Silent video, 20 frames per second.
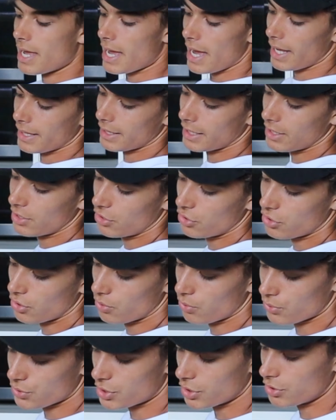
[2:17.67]
And then you can
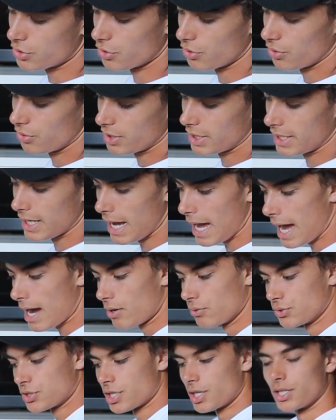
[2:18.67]
also do the
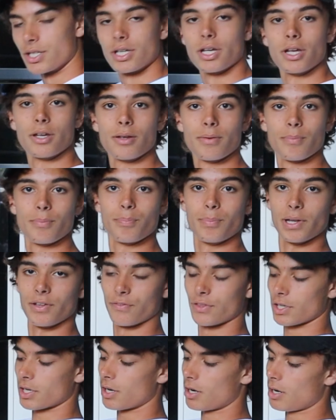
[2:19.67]
outer bit
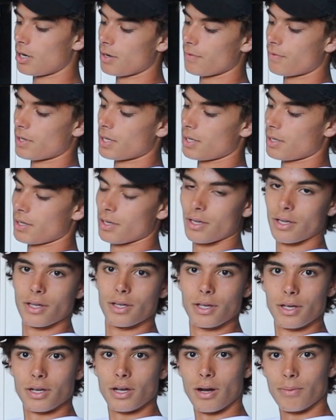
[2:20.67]
of the calf,
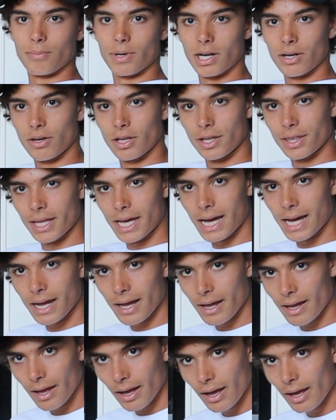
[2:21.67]
come around like that,
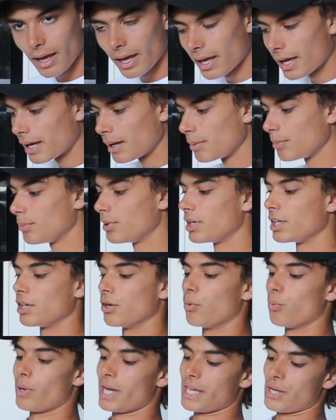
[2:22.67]
putting
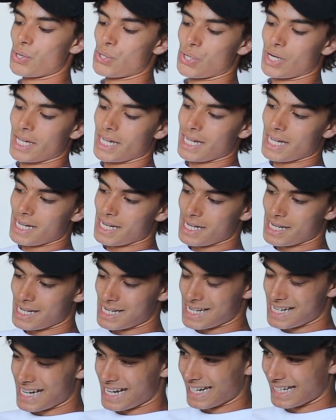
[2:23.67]
your weight on it.
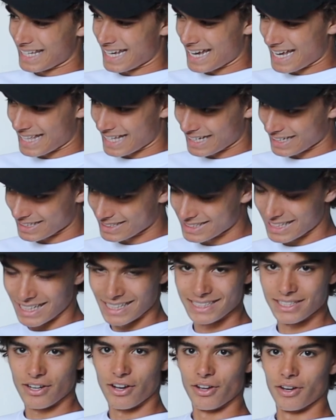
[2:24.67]
And yeah,
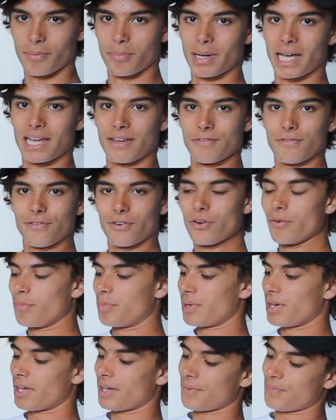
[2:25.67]
that's kind of painful,
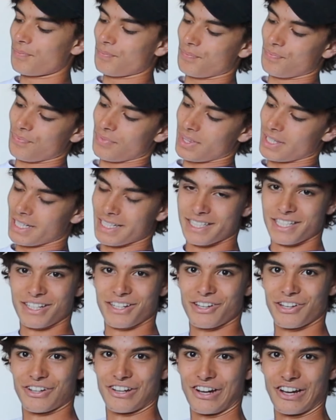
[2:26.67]
but it's a
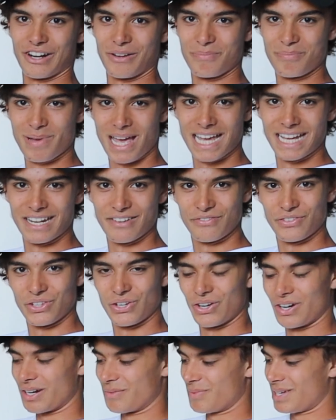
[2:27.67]
good kind of pain if you
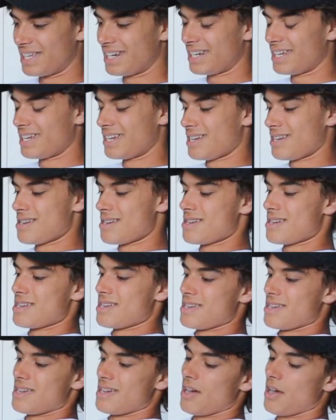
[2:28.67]
know what I
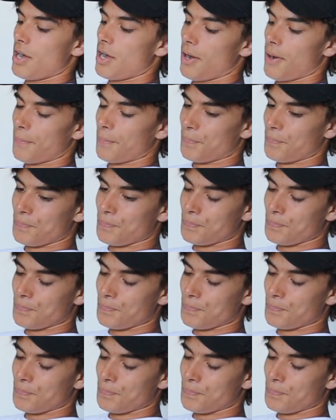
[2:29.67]
mean.